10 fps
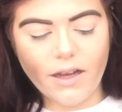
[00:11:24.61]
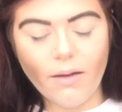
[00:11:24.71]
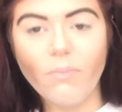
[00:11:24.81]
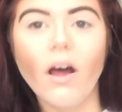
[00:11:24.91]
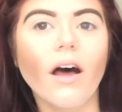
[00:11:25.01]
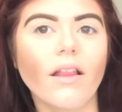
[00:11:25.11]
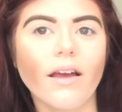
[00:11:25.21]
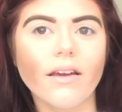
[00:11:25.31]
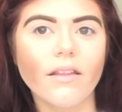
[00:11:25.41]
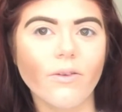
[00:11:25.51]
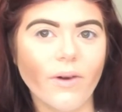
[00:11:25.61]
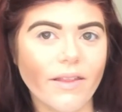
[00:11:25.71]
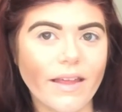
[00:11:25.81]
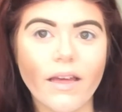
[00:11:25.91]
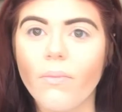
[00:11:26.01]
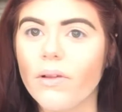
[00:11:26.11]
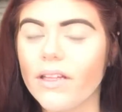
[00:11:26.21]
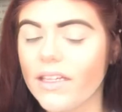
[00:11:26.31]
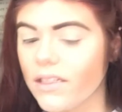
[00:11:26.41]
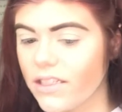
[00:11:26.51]
I'm not liking the way they
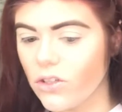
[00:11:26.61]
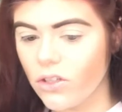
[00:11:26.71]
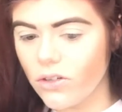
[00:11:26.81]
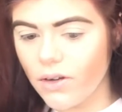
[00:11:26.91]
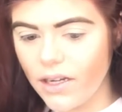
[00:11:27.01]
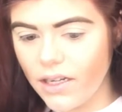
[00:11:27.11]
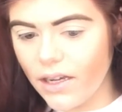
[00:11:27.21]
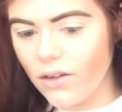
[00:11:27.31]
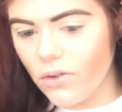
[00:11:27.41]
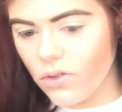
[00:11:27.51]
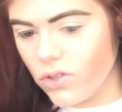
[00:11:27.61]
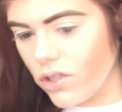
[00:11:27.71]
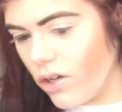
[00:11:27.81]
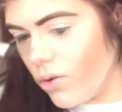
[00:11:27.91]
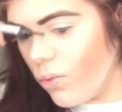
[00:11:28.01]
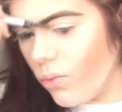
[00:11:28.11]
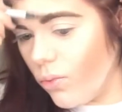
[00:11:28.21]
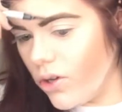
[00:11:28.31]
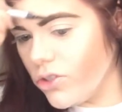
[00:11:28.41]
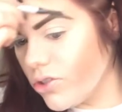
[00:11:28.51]
completely look right now, so
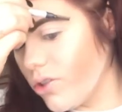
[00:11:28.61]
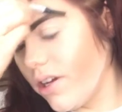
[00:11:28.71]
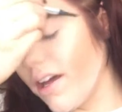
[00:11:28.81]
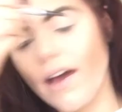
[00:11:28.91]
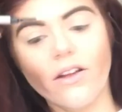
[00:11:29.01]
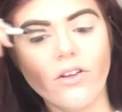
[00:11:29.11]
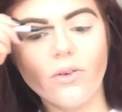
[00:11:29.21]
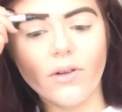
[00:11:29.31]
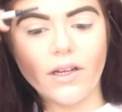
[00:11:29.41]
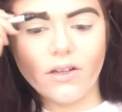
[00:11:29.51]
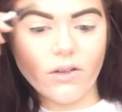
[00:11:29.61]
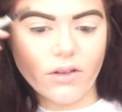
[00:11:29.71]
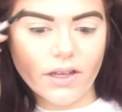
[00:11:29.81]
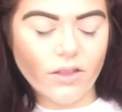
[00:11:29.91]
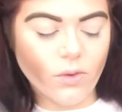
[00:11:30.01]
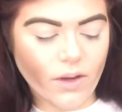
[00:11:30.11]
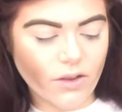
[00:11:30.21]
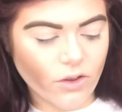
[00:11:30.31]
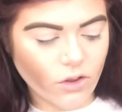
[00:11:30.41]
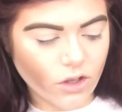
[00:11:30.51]
one trick I do when I don't like the way
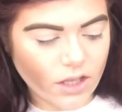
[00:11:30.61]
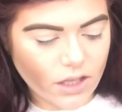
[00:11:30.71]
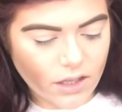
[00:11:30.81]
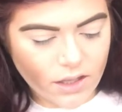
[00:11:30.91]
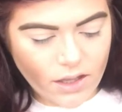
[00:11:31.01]
they're looking